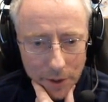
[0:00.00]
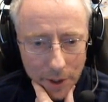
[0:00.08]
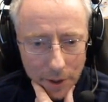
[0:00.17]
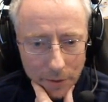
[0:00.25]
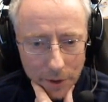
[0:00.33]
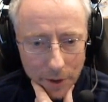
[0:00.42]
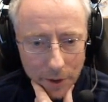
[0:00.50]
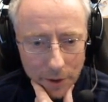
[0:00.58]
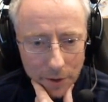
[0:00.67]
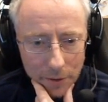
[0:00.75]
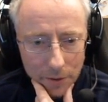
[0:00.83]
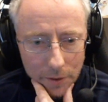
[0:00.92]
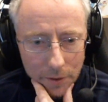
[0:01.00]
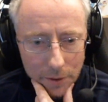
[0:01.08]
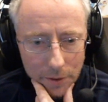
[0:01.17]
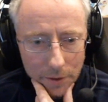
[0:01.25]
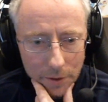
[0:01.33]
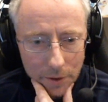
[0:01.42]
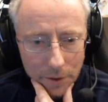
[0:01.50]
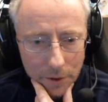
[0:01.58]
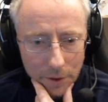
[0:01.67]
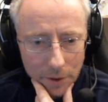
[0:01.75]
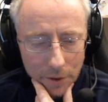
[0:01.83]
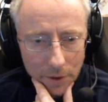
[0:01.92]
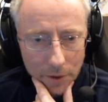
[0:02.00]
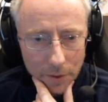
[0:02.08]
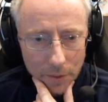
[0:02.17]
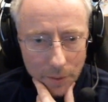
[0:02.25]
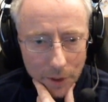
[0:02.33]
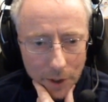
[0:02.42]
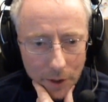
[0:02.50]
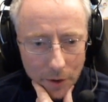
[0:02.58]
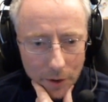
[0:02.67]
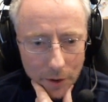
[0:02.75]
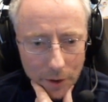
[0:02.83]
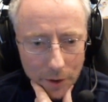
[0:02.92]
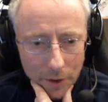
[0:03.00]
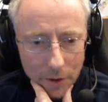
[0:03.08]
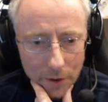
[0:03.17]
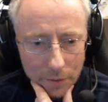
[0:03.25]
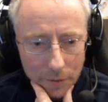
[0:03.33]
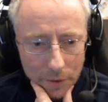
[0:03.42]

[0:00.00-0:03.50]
Tau Tau. We're going to archive